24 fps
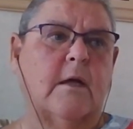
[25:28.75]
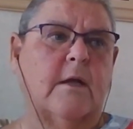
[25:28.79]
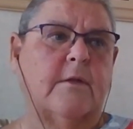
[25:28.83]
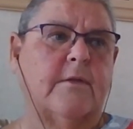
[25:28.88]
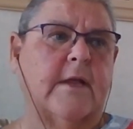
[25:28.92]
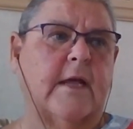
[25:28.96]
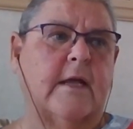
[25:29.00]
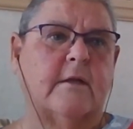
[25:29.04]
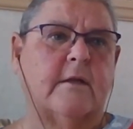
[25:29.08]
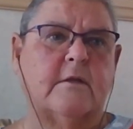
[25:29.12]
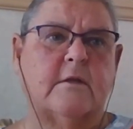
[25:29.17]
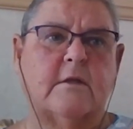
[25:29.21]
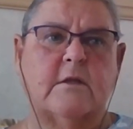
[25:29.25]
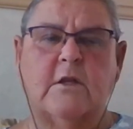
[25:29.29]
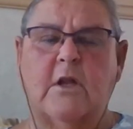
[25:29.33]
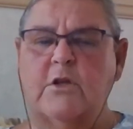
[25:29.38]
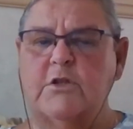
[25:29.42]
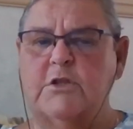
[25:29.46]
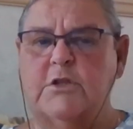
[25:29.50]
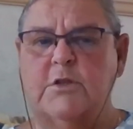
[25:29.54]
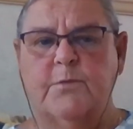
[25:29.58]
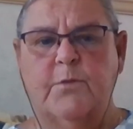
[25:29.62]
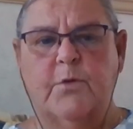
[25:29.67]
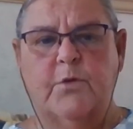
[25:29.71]
and
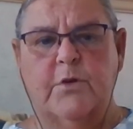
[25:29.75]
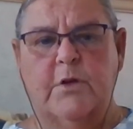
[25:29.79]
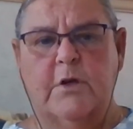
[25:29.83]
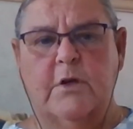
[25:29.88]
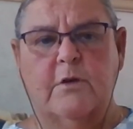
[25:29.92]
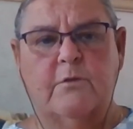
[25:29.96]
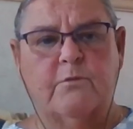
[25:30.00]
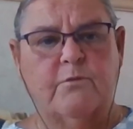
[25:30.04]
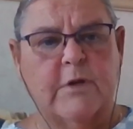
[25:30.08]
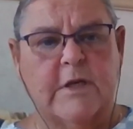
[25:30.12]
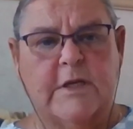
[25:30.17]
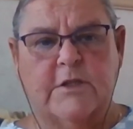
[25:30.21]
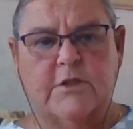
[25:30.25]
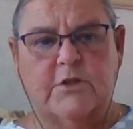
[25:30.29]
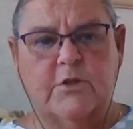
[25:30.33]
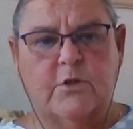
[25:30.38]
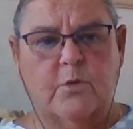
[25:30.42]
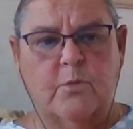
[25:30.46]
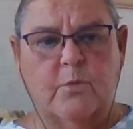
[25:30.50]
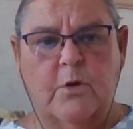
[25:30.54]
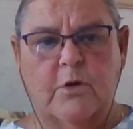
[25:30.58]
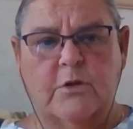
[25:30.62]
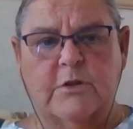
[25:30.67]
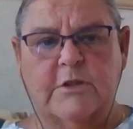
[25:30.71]
then lots of other
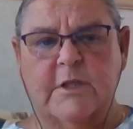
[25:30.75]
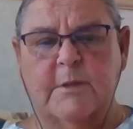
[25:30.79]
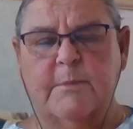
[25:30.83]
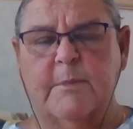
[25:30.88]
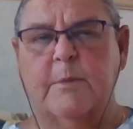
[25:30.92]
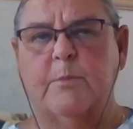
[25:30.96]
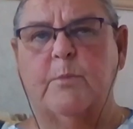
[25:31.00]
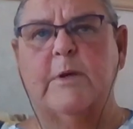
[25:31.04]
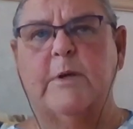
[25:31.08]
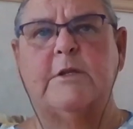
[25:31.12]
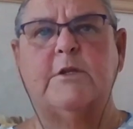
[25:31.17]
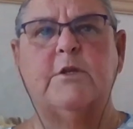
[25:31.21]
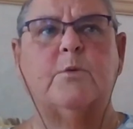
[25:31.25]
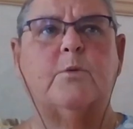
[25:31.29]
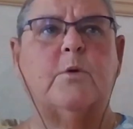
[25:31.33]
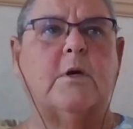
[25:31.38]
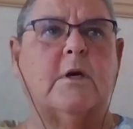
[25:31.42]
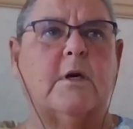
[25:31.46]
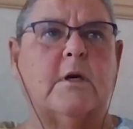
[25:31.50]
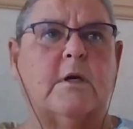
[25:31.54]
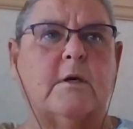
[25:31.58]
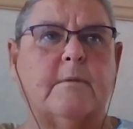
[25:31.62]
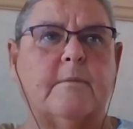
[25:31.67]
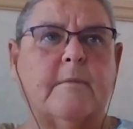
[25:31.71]
regional ones. I mean, we
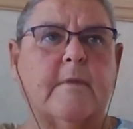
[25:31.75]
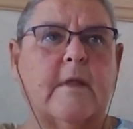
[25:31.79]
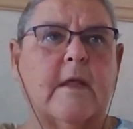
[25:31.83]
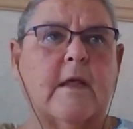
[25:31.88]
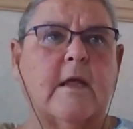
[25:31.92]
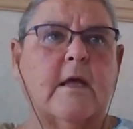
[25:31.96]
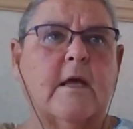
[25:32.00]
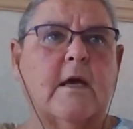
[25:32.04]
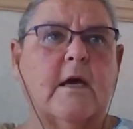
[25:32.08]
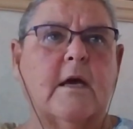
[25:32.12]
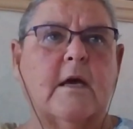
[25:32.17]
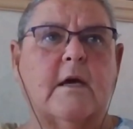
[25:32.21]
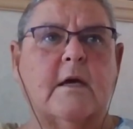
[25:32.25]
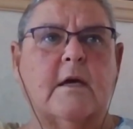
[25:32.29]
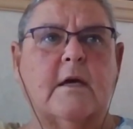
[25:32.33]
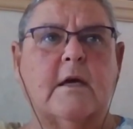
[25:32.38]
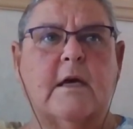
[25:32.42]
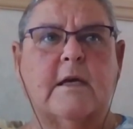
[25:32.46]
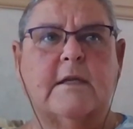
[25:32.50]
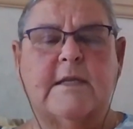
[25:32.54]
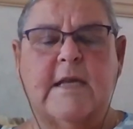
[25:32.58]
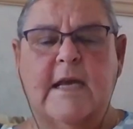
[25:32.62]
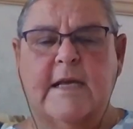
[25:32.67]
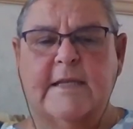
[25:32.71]
do a
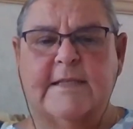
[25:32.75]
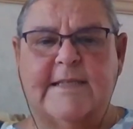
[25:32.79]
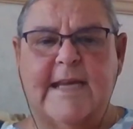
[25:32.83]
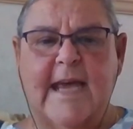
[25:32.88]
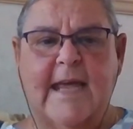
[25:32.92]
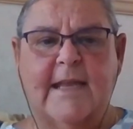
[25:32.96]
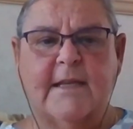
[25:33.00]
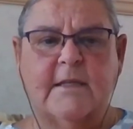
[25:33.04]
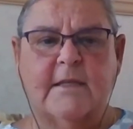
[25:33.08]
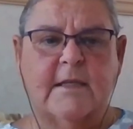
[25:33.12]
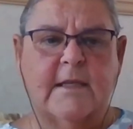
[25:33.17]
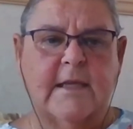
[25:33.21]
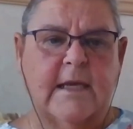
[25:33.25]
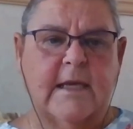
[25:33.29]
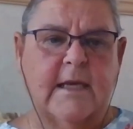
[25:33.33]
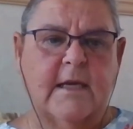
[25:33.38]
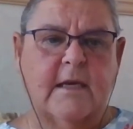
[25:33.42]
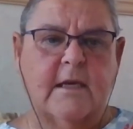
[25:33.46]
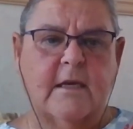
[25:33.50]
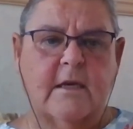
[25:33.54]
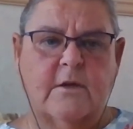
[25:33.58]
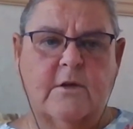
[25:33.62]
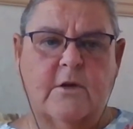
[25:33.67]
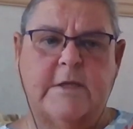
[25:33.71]
10
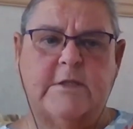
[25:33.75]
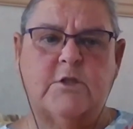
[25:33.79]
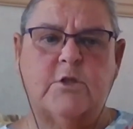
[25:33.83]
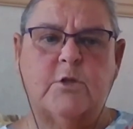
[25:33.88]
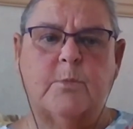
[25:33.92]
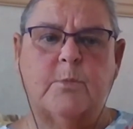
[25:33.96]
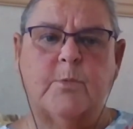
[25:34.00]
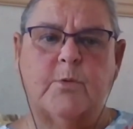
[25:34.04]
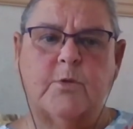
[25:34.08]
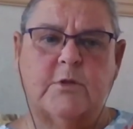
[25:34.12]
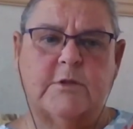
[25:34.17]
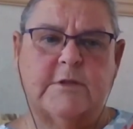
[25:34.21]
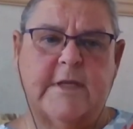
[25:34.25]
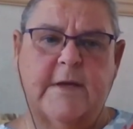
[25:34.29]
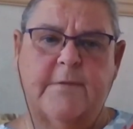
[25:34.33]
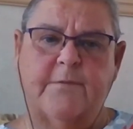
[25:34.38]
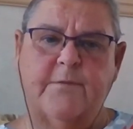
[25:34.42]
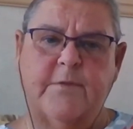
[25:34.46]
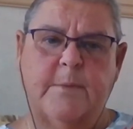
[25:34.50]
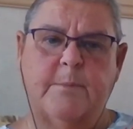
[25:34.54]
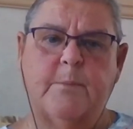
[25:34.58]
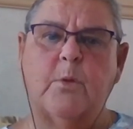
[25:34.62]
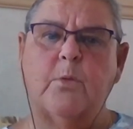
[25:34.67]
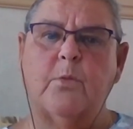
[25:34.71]
league Northwest
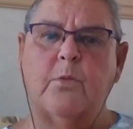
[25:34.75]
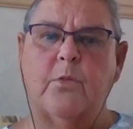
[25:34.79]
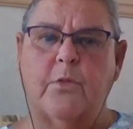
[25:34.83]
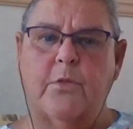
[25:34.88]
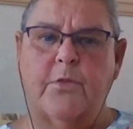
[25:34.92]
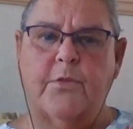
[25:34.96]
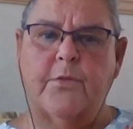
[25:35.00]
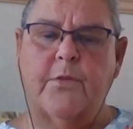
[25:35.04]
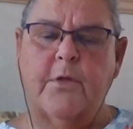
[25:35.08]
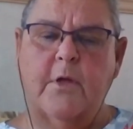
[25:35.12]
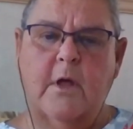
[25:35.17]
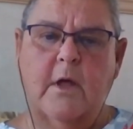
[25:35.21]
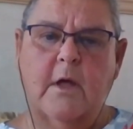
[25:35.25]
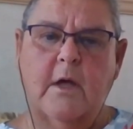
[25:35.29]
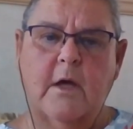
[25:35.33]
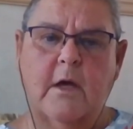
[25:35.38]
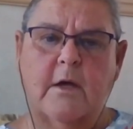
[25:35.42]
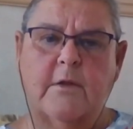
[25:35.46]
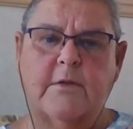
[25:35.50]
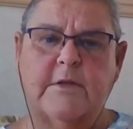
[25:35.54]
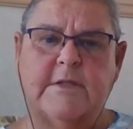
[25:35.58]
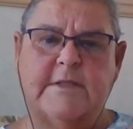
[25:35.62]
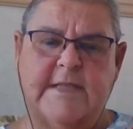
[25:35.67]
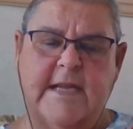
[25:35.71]
doubles every month.
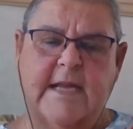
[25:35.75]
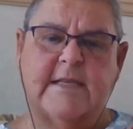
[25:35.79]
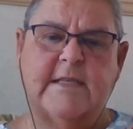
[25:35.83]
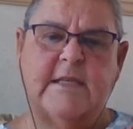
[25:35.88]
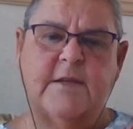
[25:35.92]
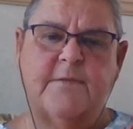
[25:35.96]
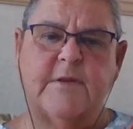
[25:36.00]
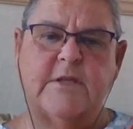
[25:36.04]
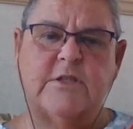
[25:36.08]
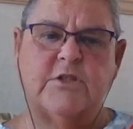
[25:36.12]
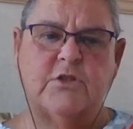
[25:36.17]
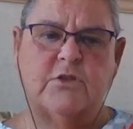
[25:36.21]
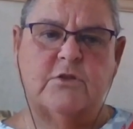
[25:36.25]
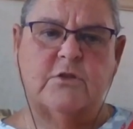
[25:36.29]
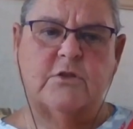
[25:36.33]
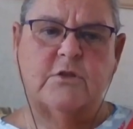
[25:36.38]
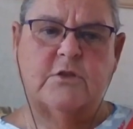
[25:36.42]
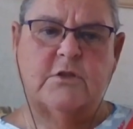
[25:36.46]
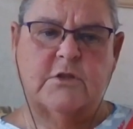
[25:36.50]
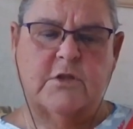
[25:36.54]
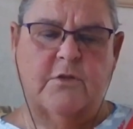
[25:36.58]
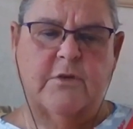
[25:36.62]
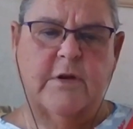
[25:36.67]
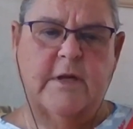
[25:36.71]
There's 10
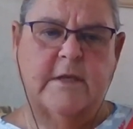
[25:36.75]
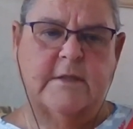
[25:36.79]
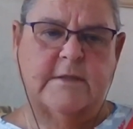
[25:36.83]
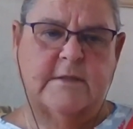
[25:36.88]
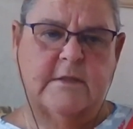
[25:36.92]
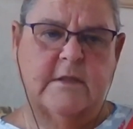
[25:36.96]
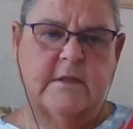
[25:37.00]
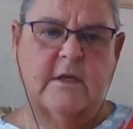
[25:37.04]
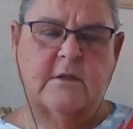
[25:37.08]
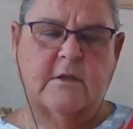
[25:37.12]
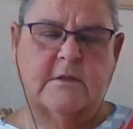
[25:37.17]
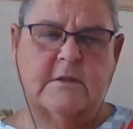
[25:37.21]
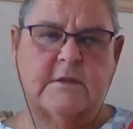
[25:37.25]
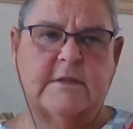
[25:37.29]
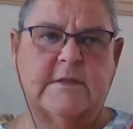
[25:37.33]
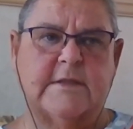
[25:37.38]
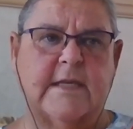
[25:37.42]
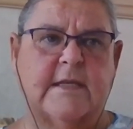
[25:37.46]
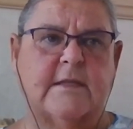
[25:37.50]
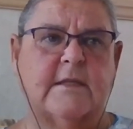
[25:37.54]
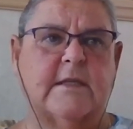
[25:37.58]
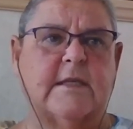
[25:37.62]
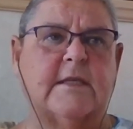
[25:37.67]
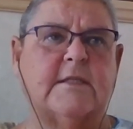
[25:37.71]
divisions, sorry, not
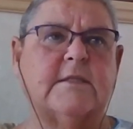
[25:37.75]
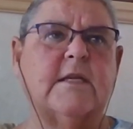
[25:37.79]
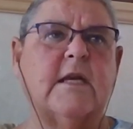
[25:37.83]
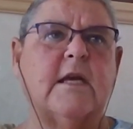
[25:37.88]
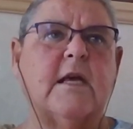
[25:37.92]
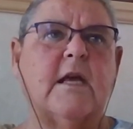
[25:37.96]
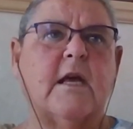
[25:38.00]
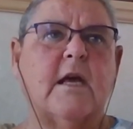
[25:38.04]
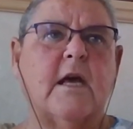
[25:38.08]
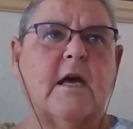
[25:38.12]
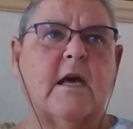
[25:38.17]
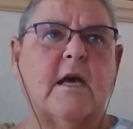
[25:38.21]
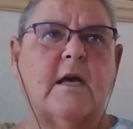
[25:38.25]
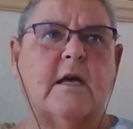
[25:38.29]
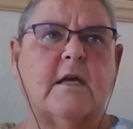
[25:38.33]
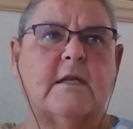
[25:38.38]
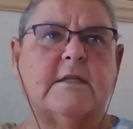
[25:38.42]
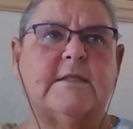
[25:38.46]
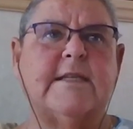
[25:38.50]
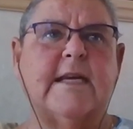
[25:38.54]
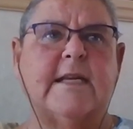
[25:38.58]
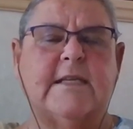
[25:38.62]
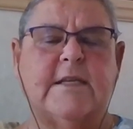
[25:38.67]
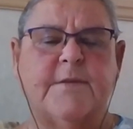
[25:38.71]
10 leagues,
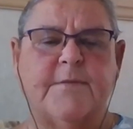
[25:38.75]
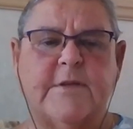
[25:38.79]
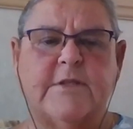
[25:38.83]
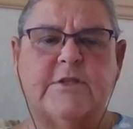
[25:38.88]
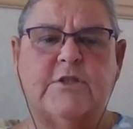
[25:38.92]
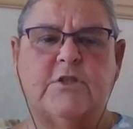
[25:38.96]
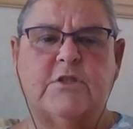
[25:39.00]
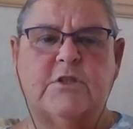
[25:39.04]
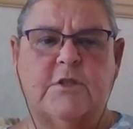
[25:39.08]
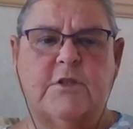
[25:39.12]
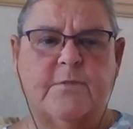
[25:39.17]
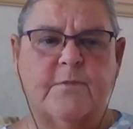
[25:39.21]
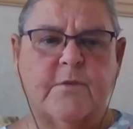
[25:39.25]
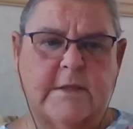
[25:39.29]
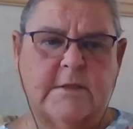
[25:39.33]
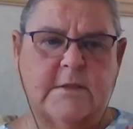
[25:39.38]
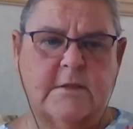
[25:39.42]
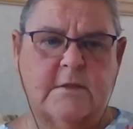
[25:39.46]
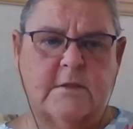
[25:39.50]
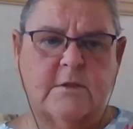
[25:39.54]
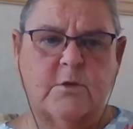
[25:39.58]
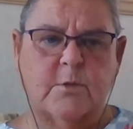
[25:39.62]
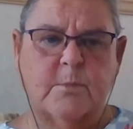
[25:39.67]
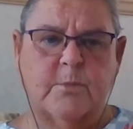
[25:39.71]
10 divisions of the
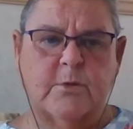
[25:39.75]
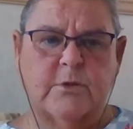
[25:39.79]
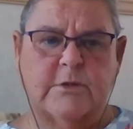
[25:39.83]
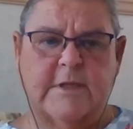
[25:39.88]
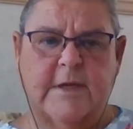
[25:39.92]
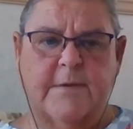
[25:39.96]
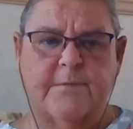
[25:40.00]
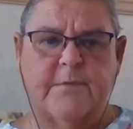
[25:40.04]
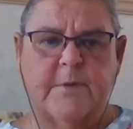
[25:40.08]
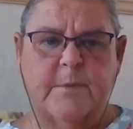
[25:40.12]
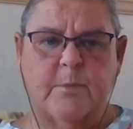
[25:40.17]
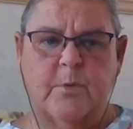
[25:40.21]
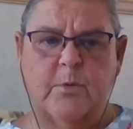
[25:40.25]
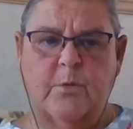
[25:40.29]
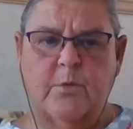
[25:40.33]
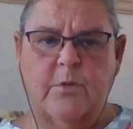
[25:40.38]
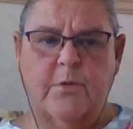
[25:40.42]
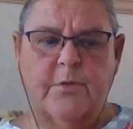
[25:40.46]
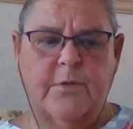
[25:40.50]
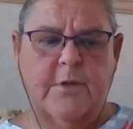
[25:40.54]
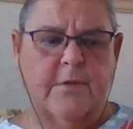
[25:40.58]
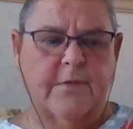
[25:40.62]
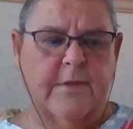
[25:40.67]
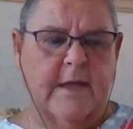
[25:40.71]
Northwest doubles every
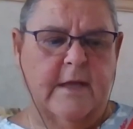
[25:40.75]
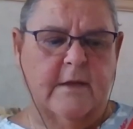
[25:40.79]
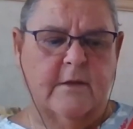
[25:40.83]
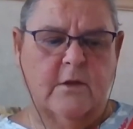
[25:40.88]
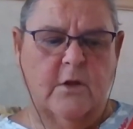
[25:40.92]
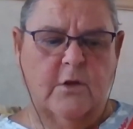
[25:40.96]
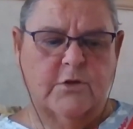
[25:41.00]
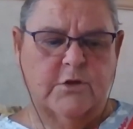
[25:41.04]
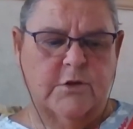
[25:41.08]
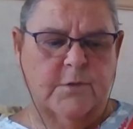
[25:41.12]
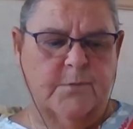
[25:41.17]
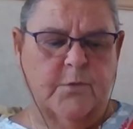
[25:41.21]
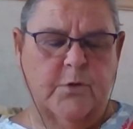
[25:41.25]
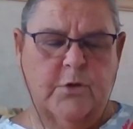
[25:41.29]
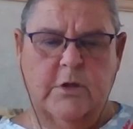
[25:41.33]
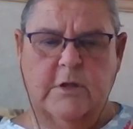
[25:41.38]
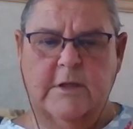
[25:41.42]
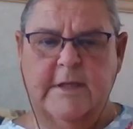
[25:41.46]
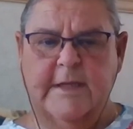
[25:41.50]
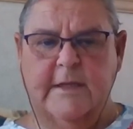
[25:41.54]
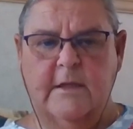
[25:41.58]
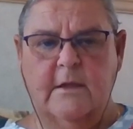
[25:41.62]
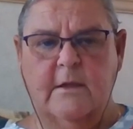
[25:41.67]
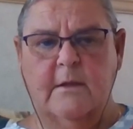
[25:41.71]
month, and then lots
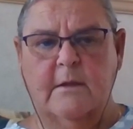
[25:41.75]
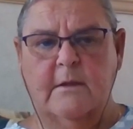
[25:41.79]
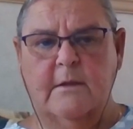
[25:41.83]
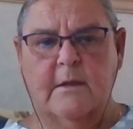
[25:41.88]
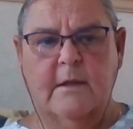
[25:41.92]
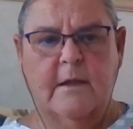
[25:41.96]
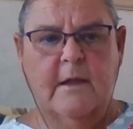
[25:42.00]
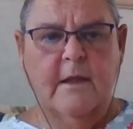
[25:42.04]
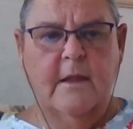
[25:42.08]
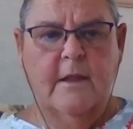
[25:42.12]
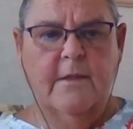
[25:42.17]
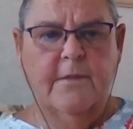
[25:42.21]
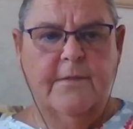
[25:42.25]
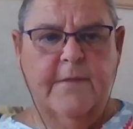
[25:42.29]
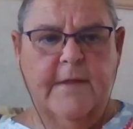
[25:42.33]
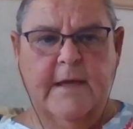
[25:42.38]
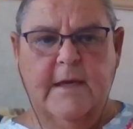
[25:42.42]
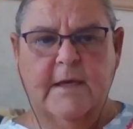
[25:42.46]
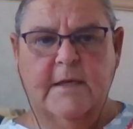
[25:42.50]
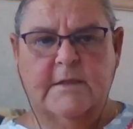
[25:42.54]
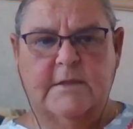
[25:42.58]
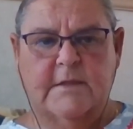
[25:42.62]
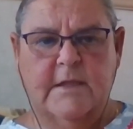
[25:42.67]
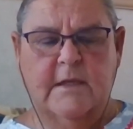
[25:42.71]
of other little
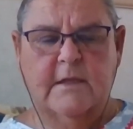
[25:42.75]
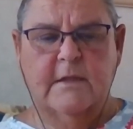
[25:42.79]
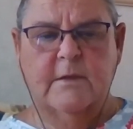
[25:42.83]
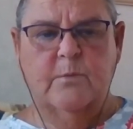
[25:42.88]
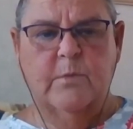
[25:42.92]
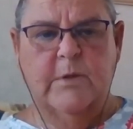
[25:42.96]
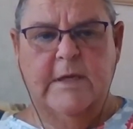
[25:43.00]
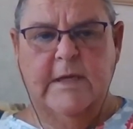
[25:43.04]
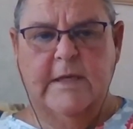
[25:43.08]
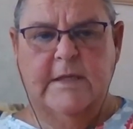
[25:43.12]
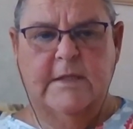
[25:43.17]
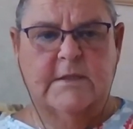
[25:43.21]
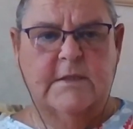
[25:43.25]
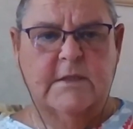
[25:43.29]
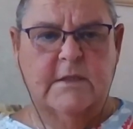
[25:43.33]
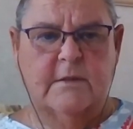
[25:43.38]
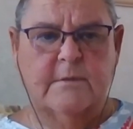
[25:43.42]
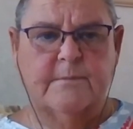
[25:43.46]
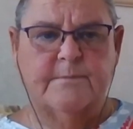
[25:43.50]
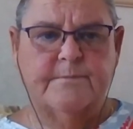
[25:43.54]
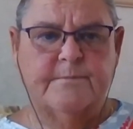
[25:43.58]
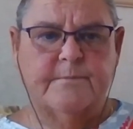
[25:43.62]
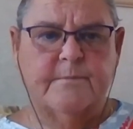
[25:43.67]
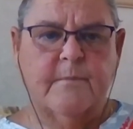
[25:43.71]
things that we need
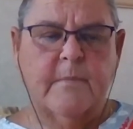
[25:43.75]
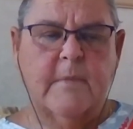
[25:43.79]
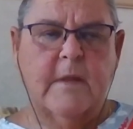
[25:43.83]
to